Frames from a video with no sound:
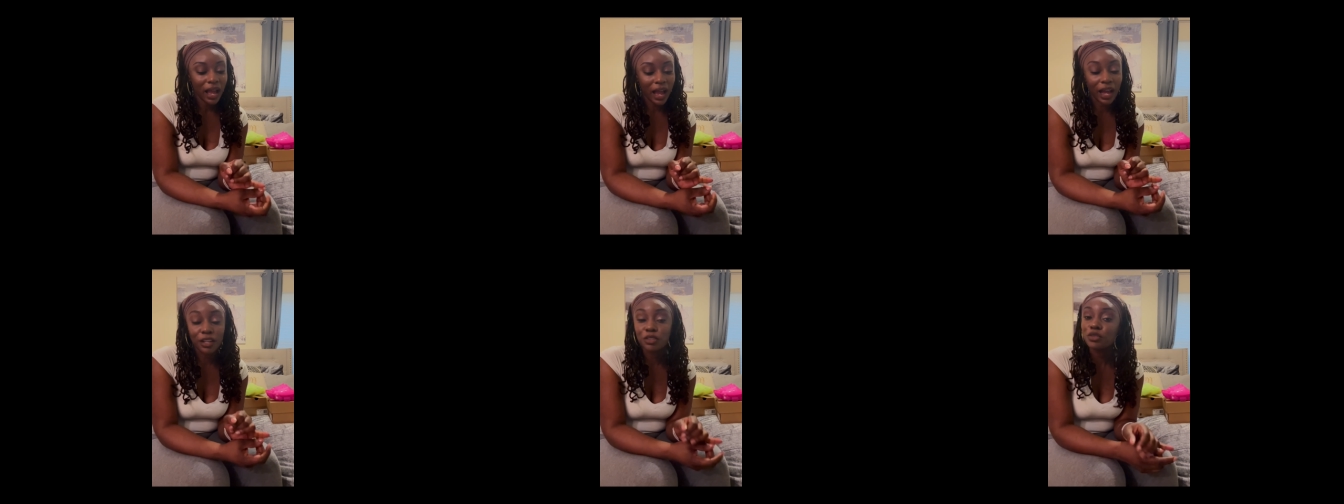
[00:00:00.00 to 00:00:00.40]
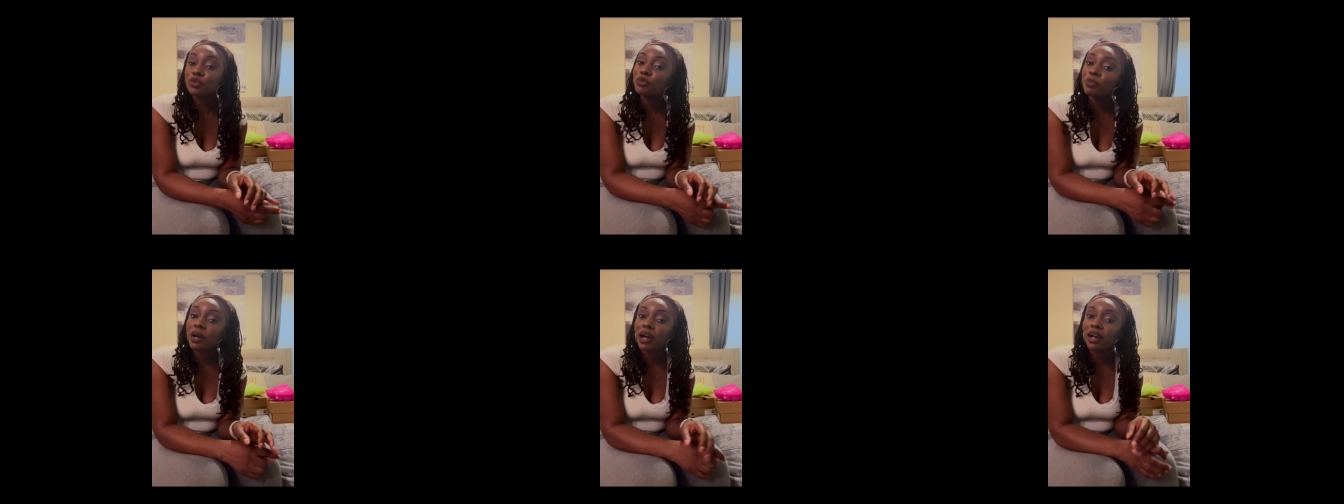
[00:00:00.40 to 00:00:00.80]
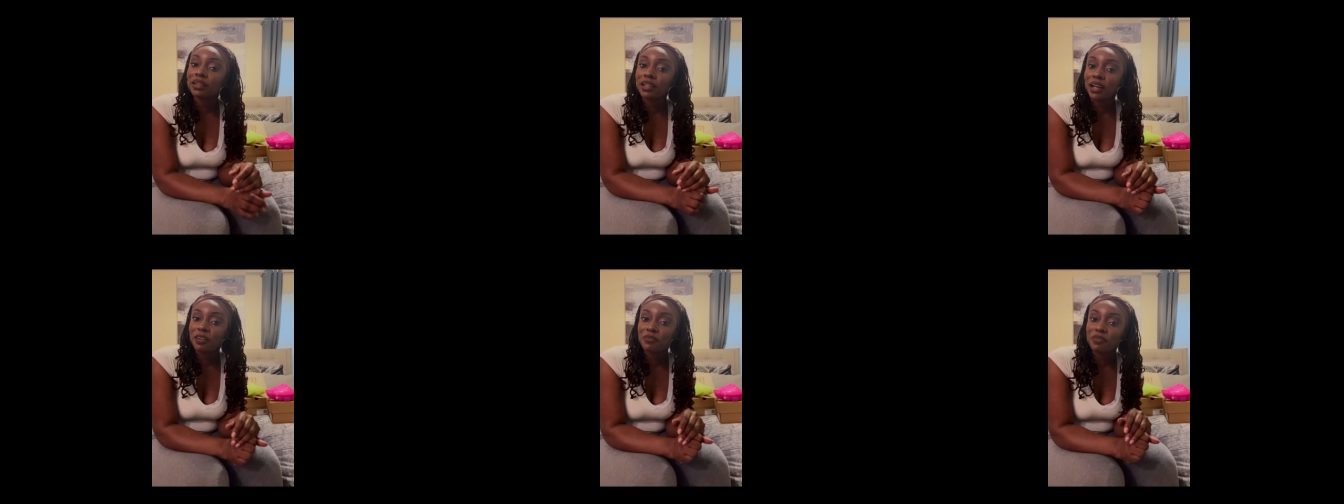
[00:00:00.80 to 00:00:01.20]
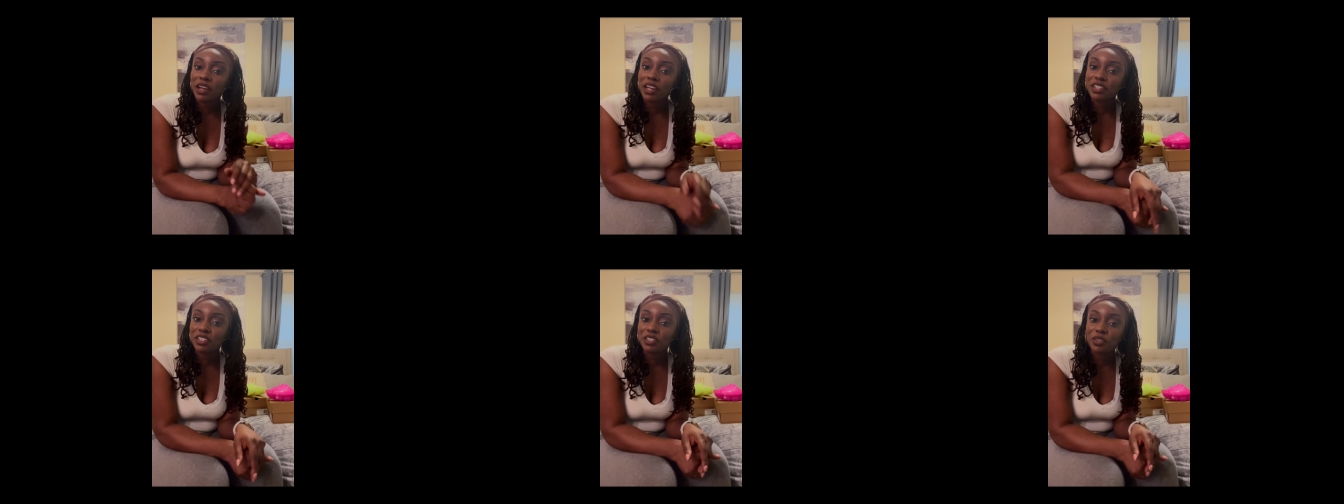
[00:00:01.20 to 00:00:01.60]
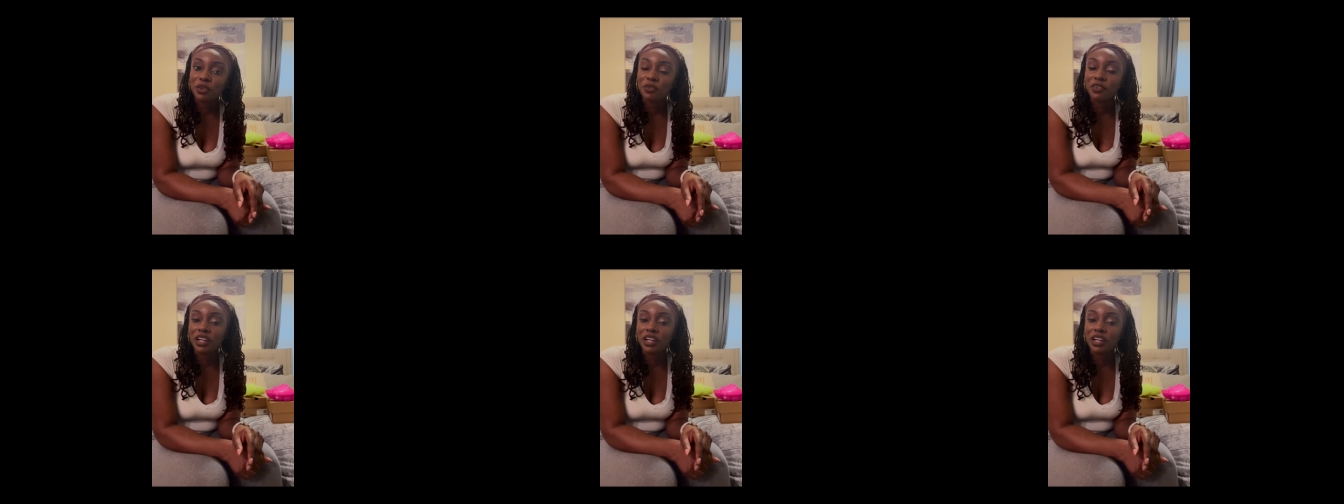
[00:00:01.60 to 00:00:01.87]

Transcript: I do buy a lot of Fashion though.